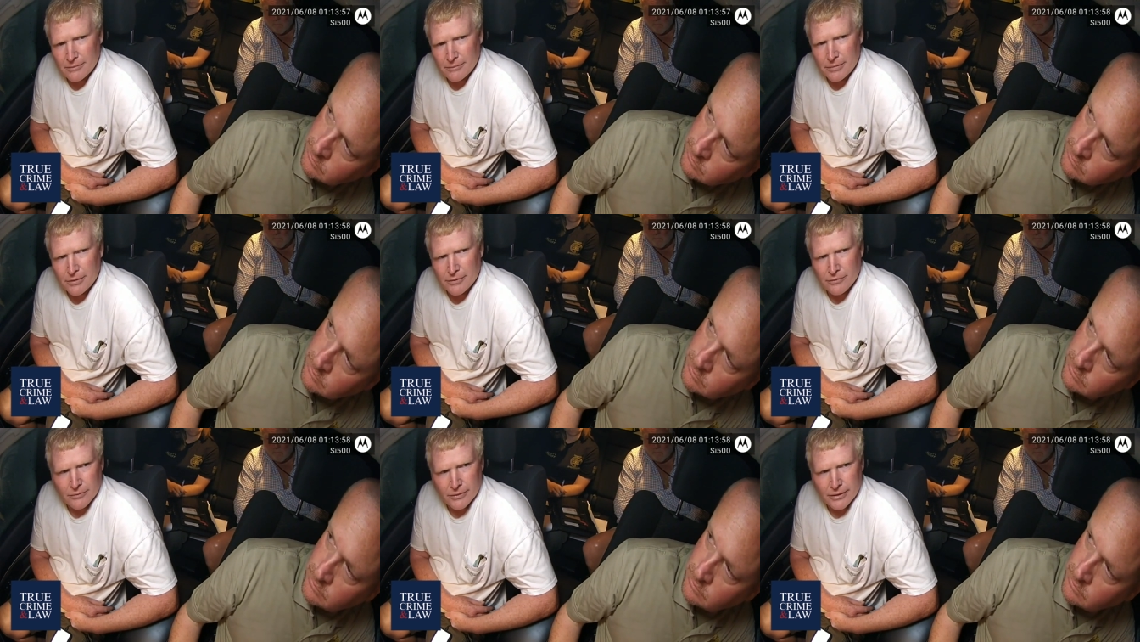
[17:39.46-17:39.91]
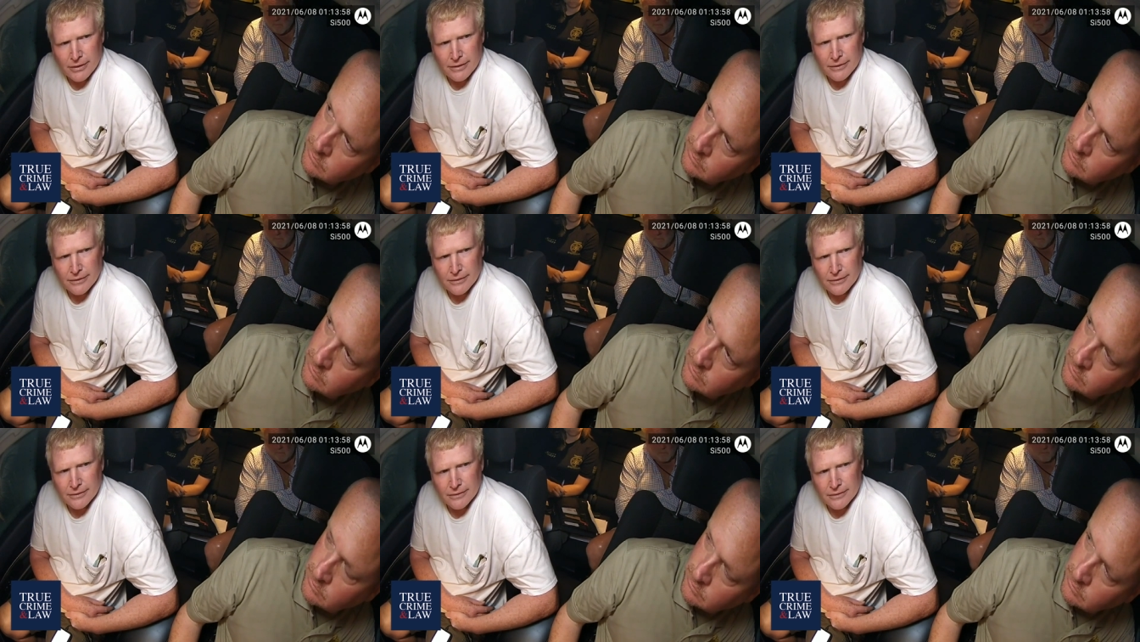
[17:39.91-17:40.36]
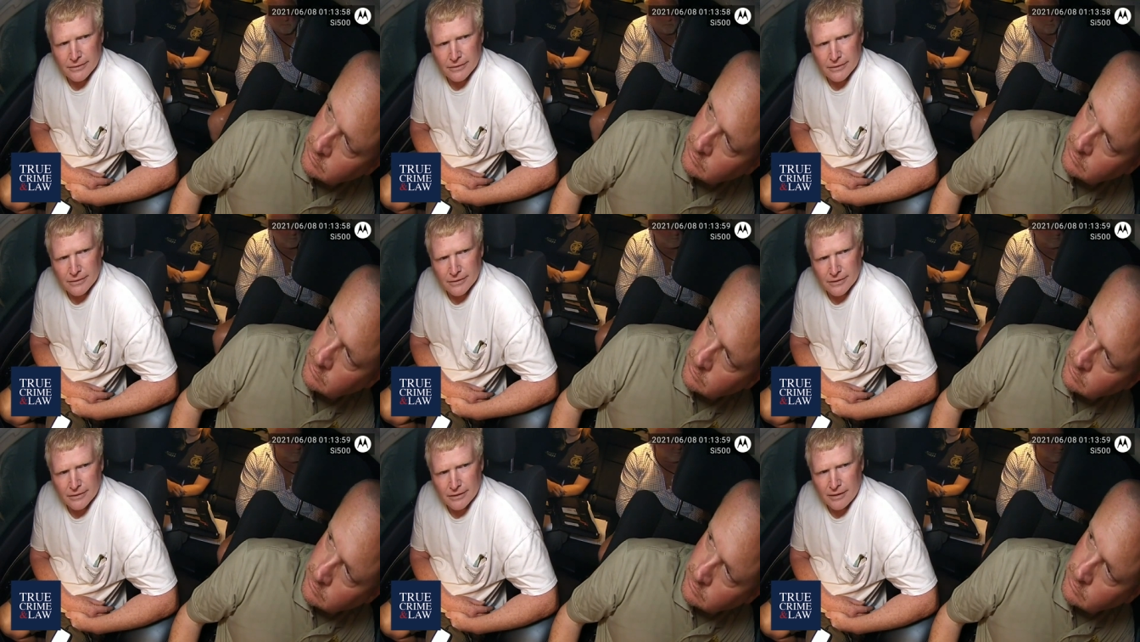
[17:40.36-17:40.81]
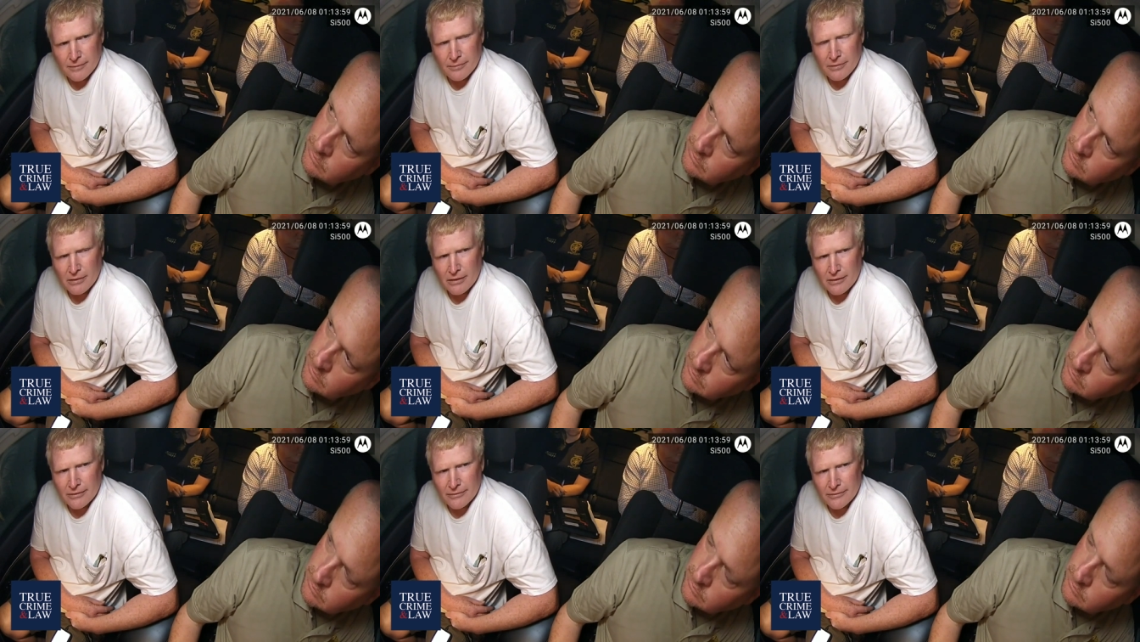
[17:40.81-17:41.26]
between a
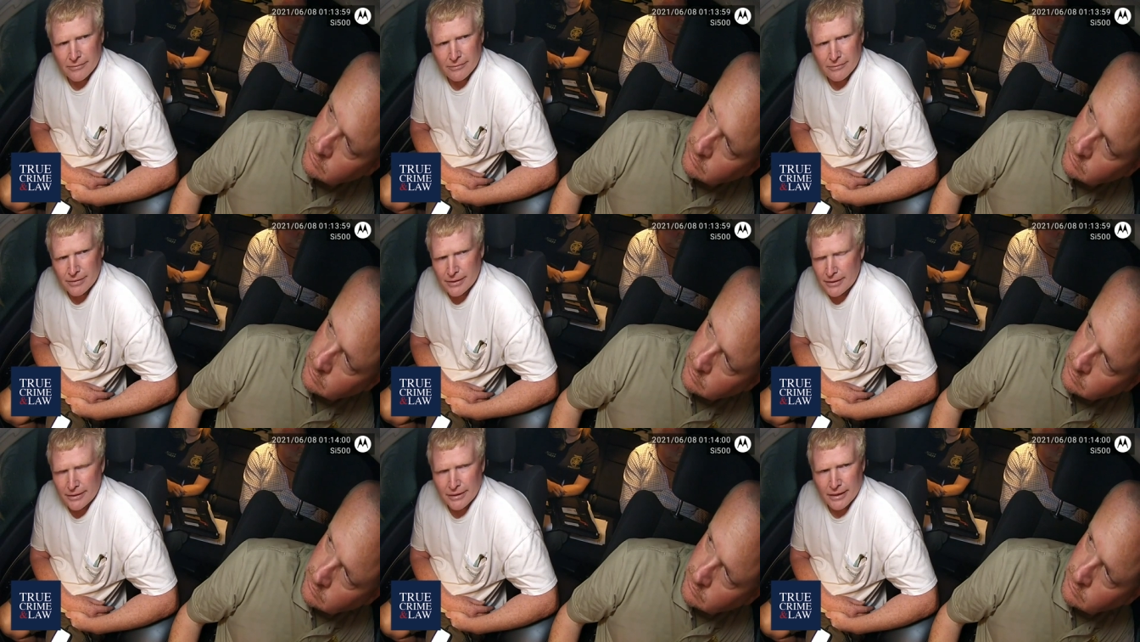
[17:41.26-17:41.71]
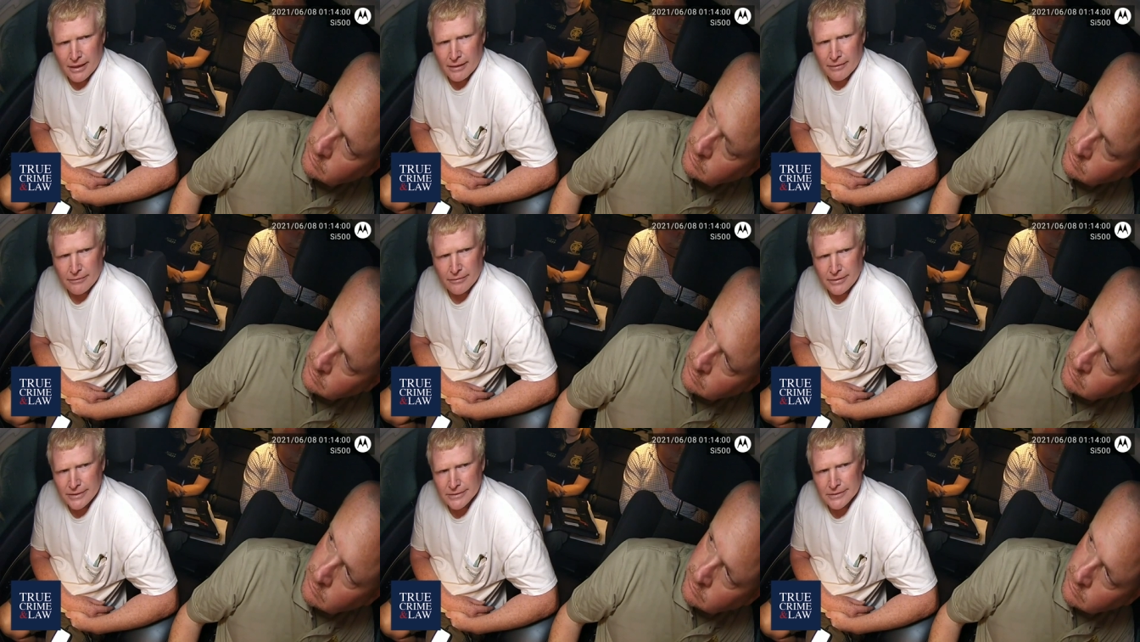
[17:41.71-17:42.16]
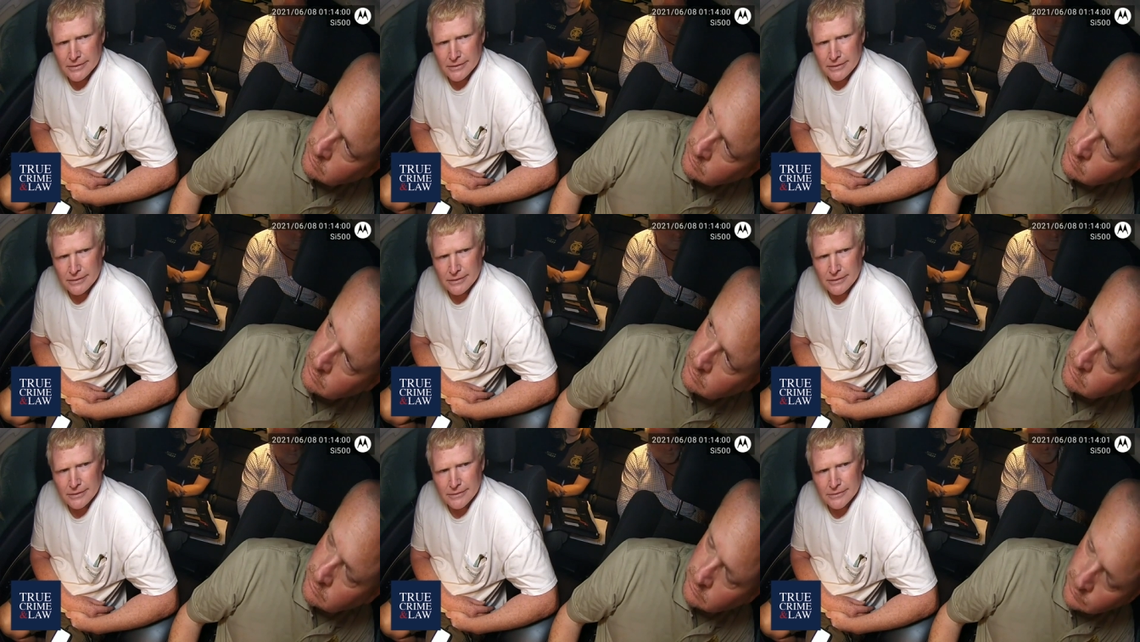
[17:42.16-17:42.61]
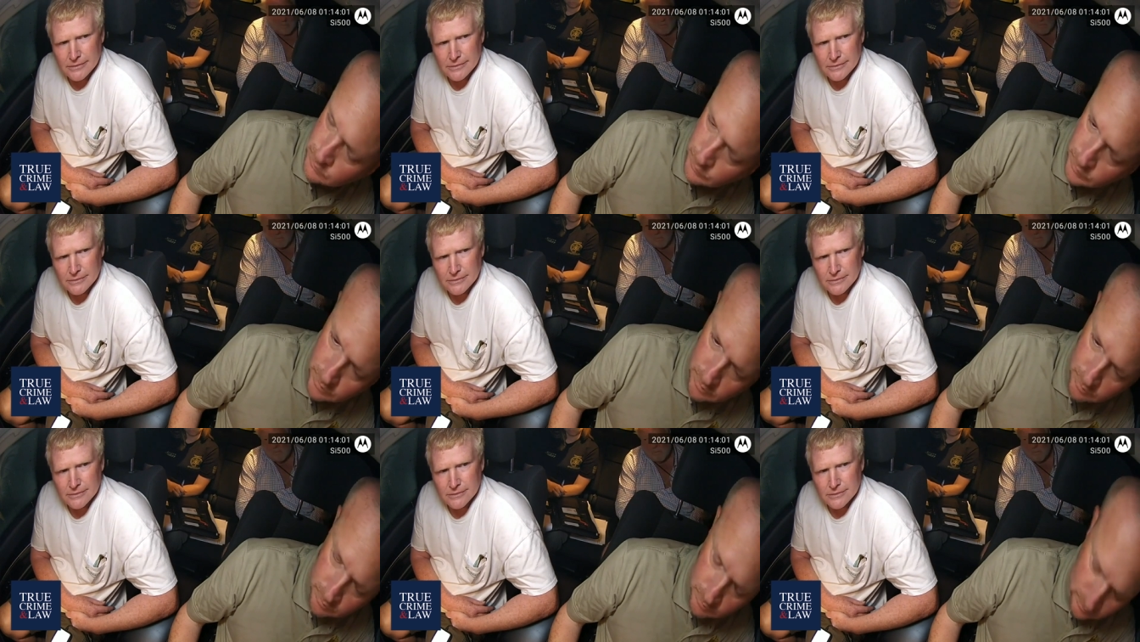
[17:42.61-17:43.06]
couple of them, but not recently.
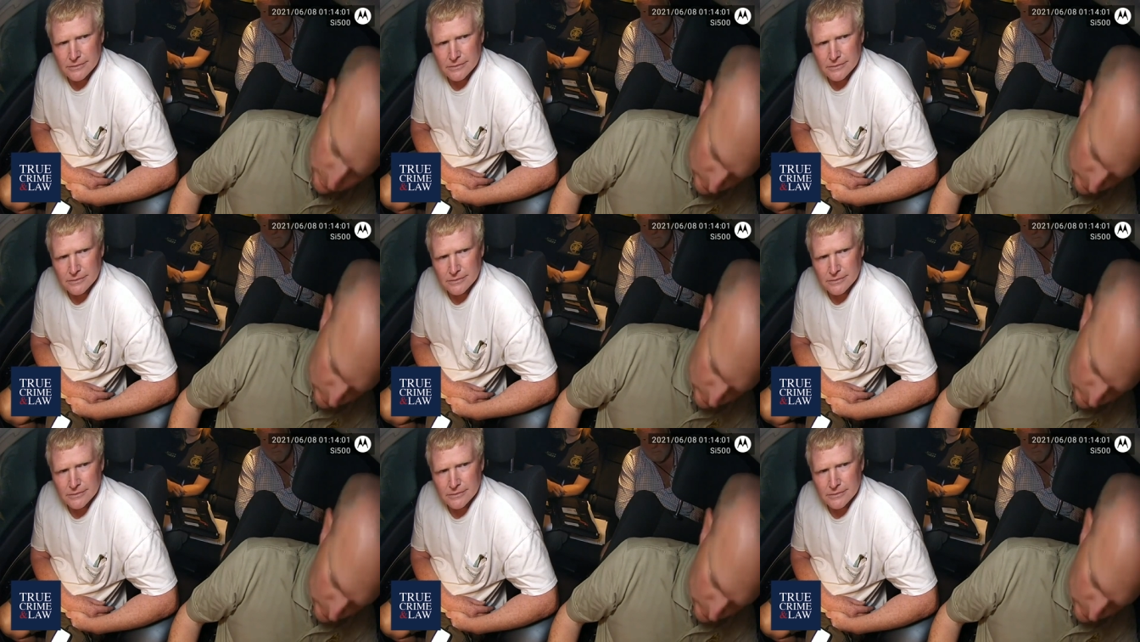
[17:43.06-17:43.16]
Okay.